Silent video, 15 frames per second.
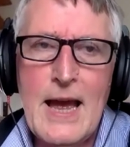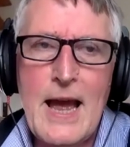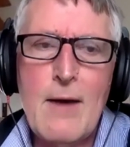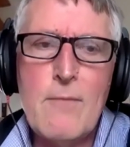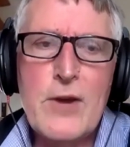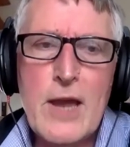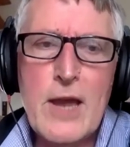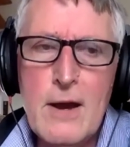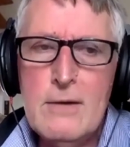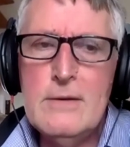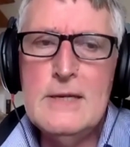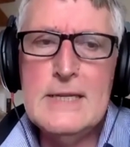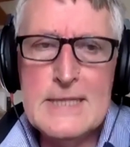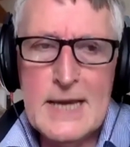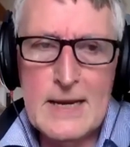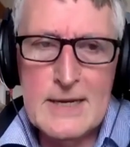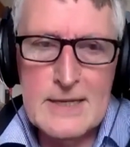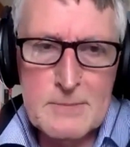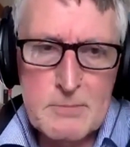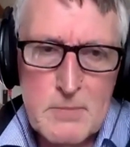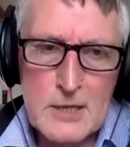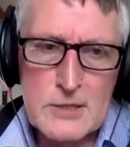And we only tell as
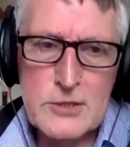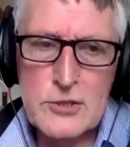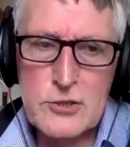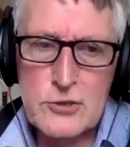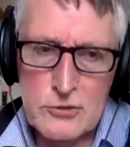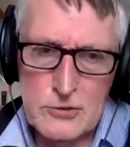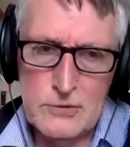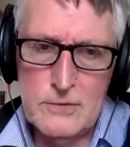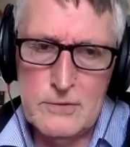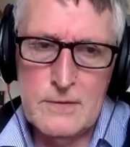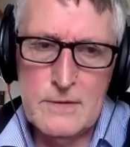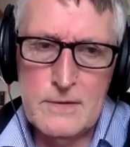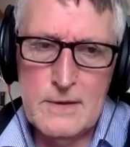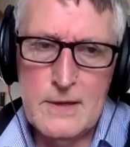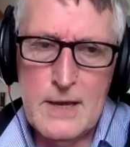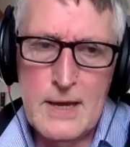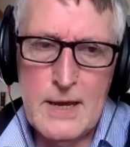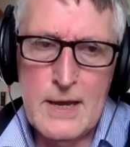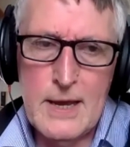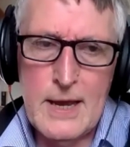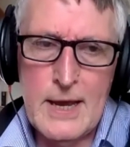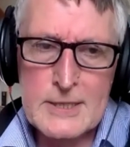much truth
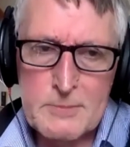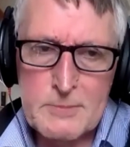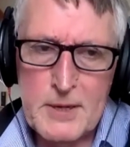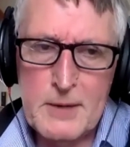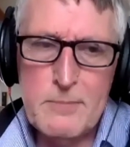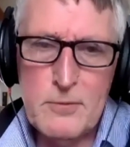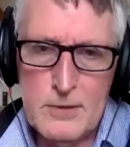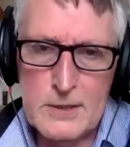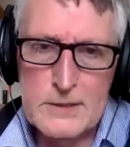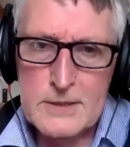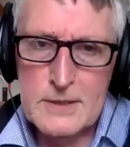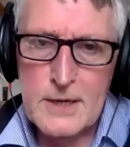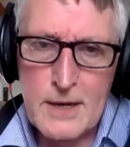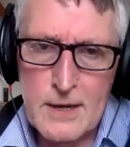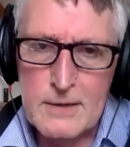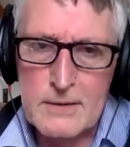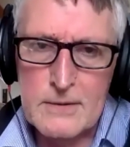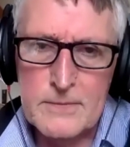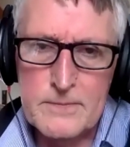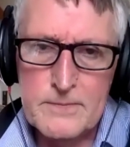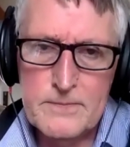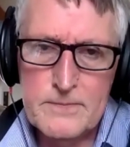as people want to know.